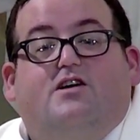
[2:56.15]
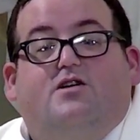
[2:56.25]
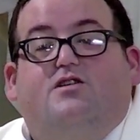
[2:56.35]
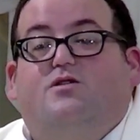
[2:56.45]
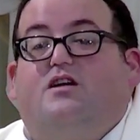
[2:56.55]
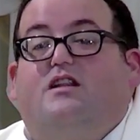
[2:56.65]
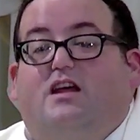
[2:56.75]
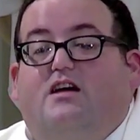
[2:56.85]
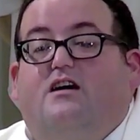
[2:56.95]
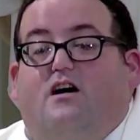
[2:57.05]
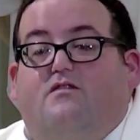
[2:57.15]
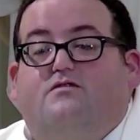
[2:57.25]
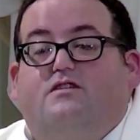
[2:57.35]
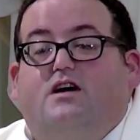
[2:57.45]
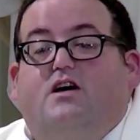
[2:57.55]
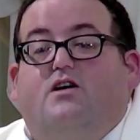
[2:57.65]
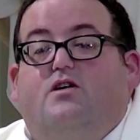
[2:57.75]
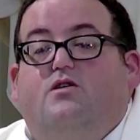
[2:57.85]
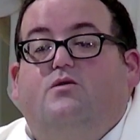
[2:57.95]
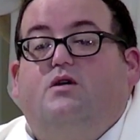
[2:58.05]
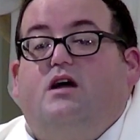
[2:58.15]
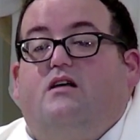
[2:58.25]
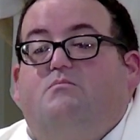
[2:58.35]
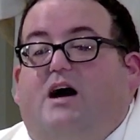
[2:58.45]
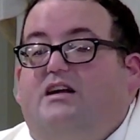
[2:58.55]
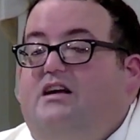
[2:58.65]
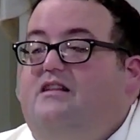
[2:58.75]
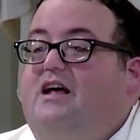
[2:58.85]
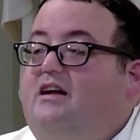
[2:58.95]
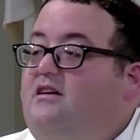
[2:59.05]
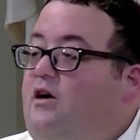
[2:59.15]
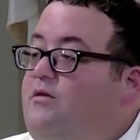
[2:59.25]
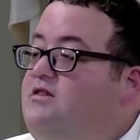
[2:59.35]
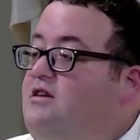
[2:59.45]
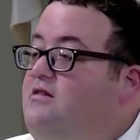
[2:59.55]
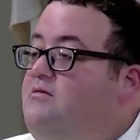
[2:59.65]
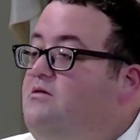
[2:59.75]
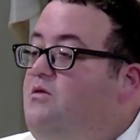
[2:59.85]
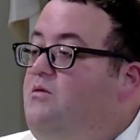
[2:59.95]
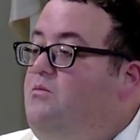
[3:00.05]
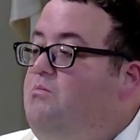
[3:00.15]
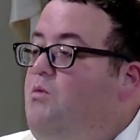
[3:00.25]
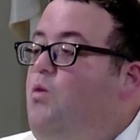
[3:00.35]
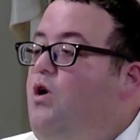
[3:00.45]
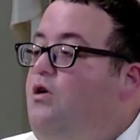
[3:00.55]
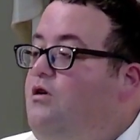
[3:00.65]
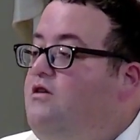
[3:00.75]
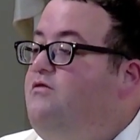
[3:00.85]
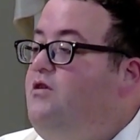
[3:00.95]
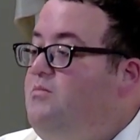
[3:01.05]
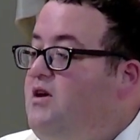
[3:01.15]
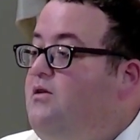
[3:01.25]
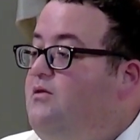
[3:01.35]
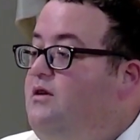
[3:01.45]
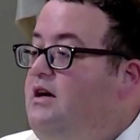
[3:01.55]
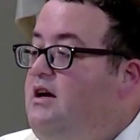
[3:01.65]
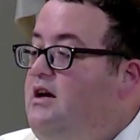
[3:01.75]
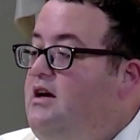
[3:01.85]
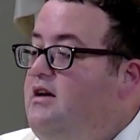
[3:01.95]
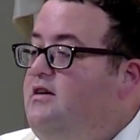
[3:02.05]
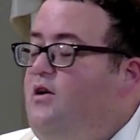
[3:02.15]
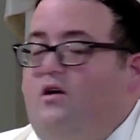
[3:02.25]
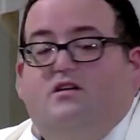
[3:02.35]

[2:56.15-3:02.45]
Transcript: who you could think of who might need that encouraging word from you you know, our